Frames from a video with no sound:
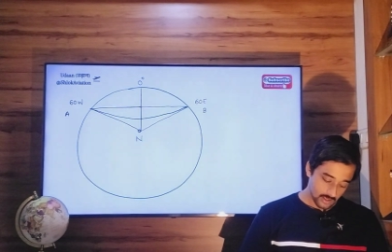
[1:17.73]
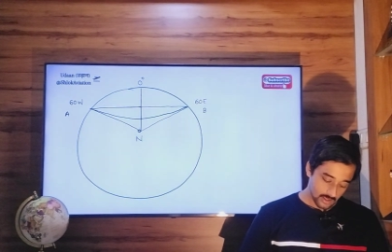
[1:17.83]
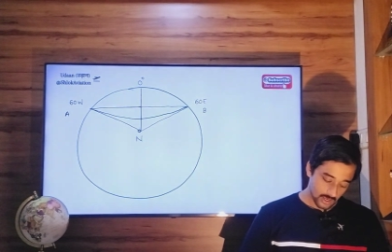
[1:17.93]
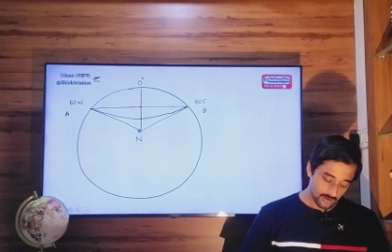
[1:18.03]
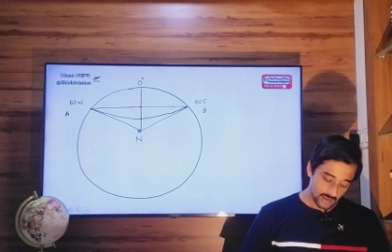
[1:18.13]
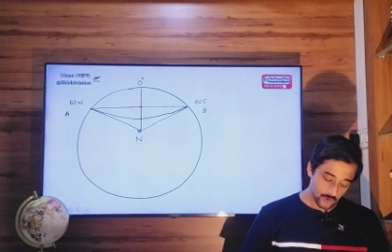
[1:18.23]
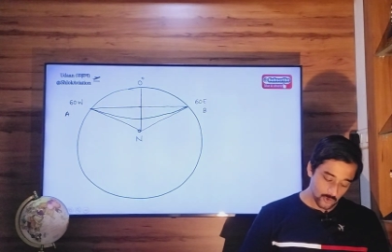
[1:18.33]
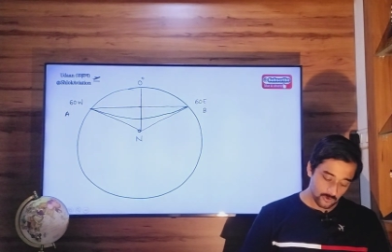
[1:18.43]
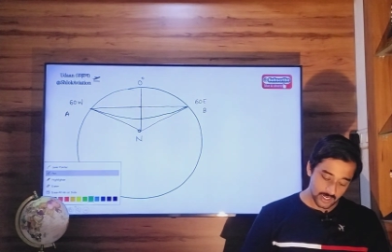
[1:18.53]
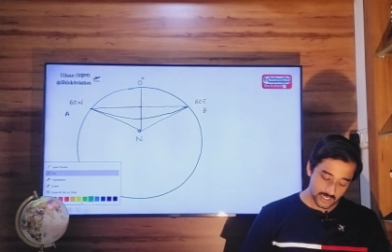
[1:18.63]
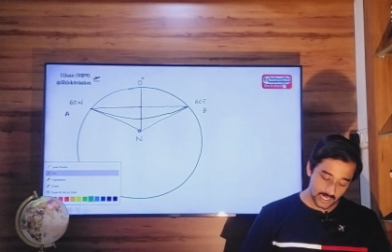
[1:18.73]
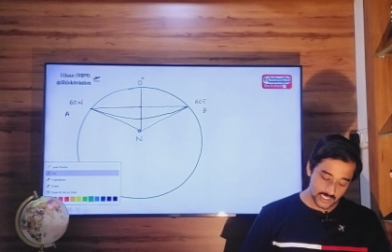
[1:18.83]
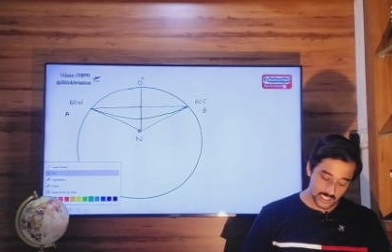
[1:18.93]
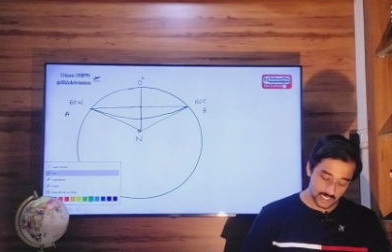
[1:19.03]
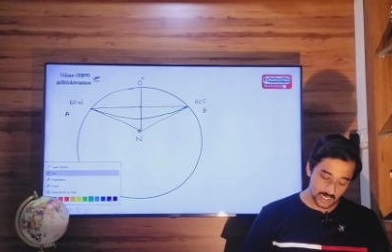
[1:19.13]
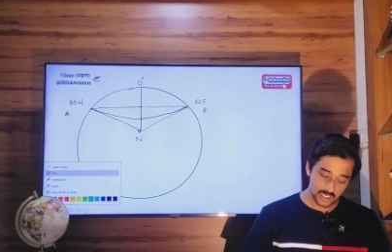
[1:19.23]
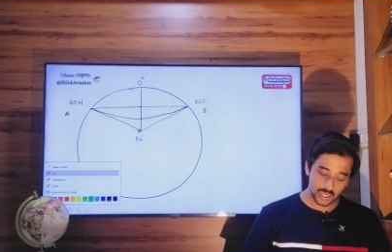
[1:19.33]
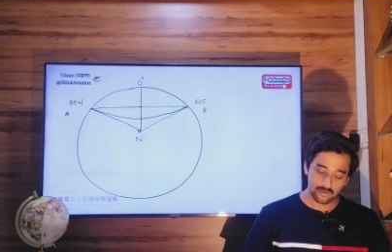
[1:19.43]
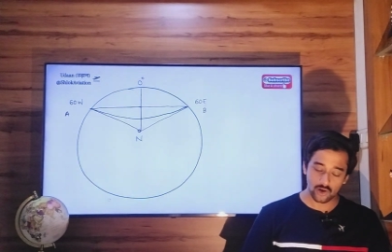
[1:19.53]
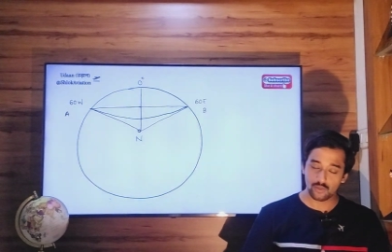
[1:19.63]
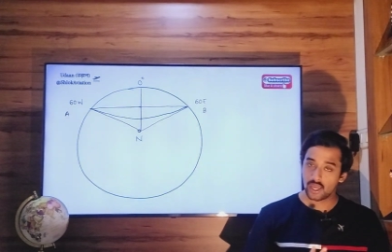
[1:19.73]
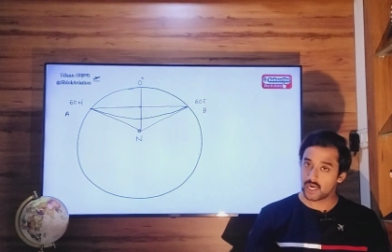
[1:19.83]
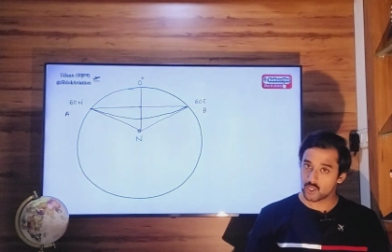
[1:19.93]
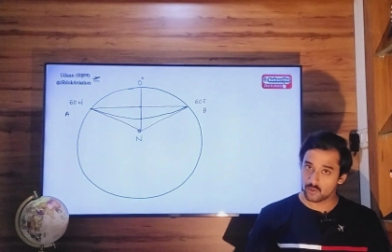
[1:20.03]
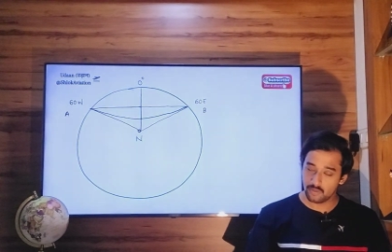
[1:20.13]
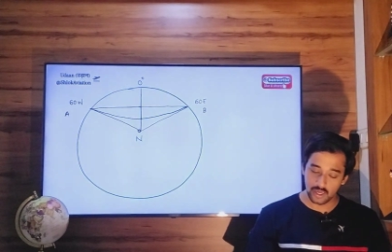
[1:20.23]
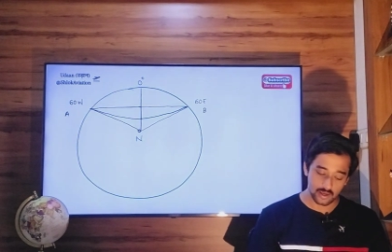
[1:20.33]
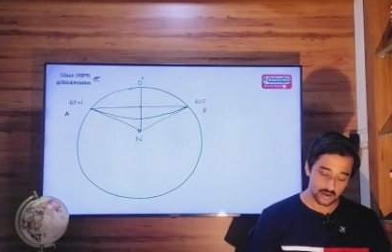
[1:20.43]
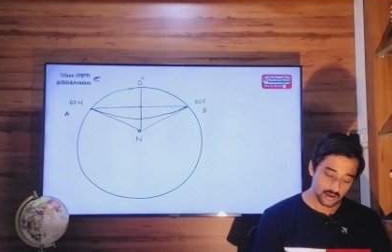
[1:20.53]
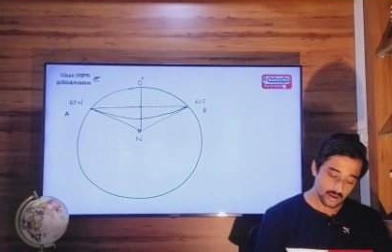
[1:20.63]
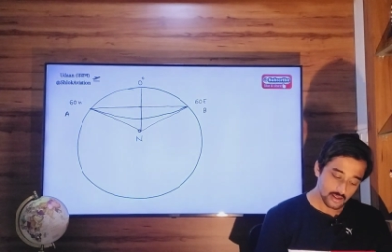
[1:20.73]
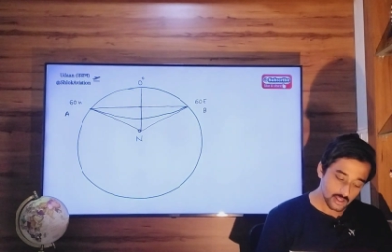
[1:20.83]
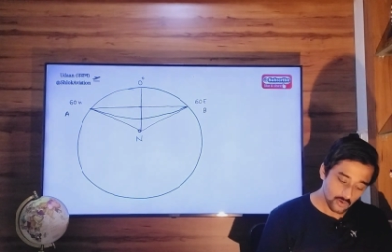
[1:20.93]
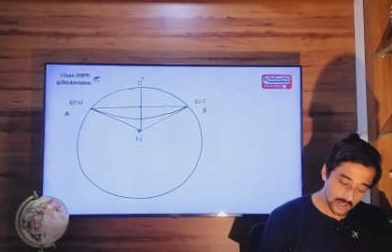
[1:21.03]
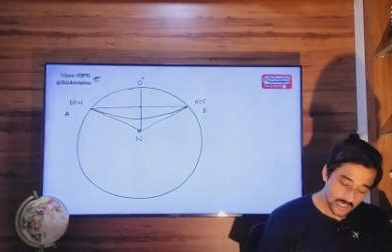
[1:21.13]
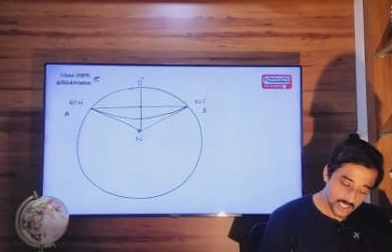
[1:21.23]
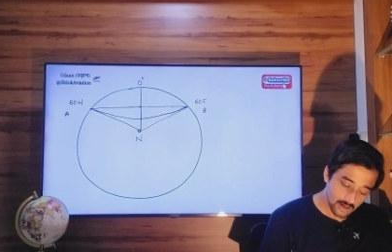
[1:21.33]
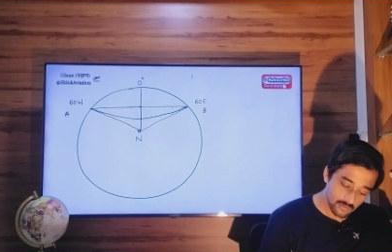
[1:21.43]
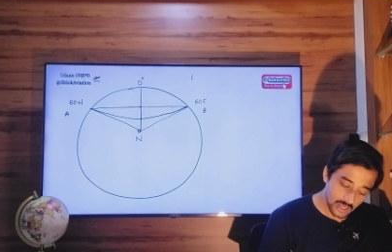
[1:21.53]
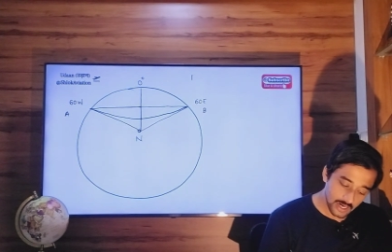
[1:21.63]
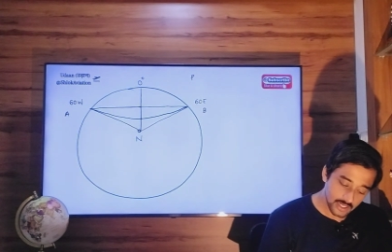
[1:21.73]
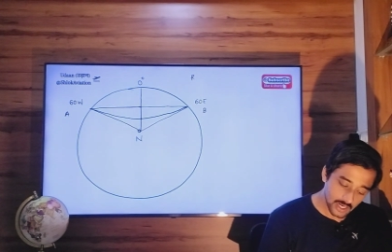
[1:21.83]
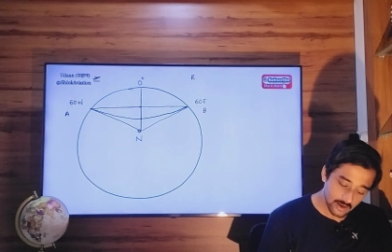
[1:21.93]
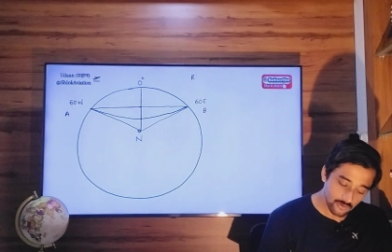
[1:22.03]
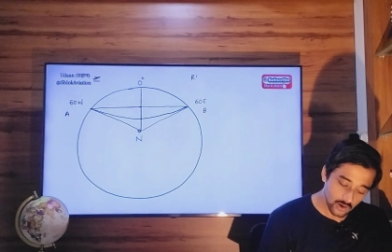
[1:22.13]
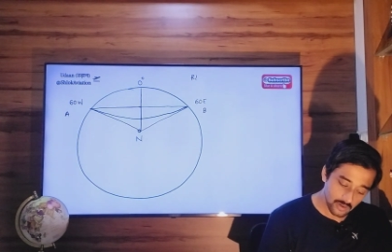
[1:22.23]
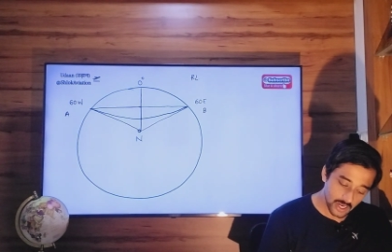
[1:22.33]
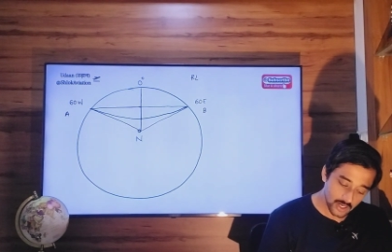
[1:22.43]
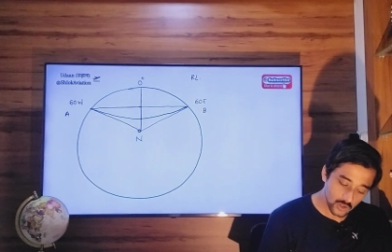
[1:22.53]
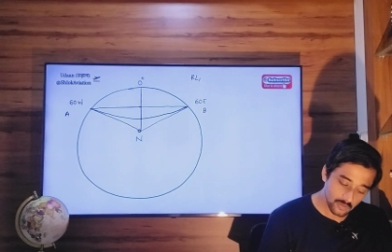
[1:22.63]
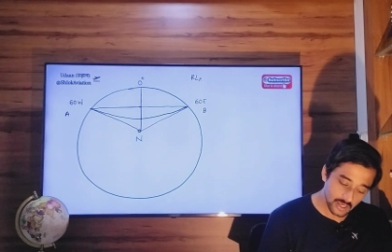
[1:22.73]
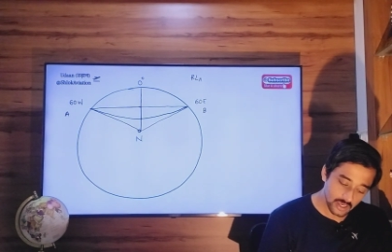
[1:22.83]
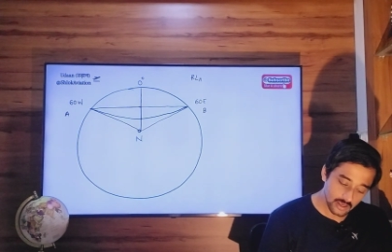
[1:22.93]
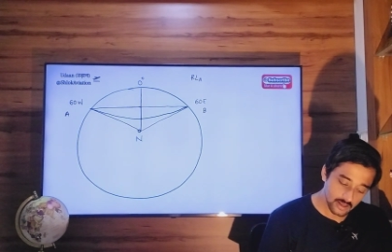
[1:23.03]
Now we have to find great circle track from A to B. Now what is drumline track from A to B?